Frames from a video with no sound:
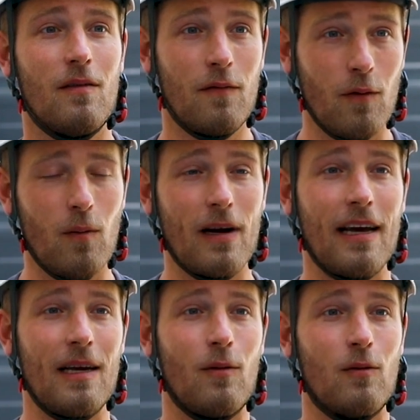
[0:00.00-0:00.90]
full with
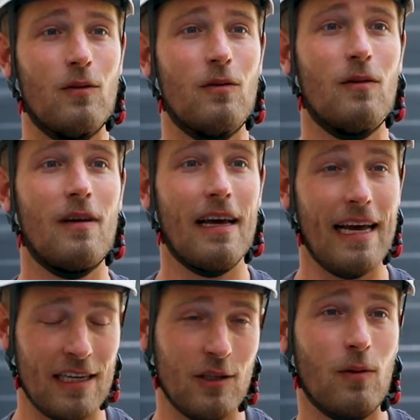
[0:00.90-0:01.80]
cables
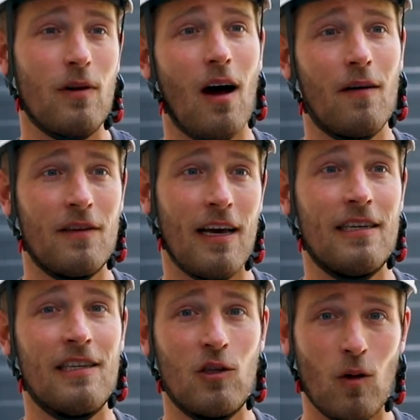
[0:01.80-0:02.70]
in 2.5
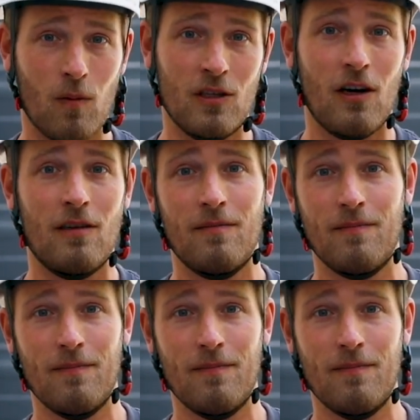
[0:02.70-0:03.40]
days, and the job was done.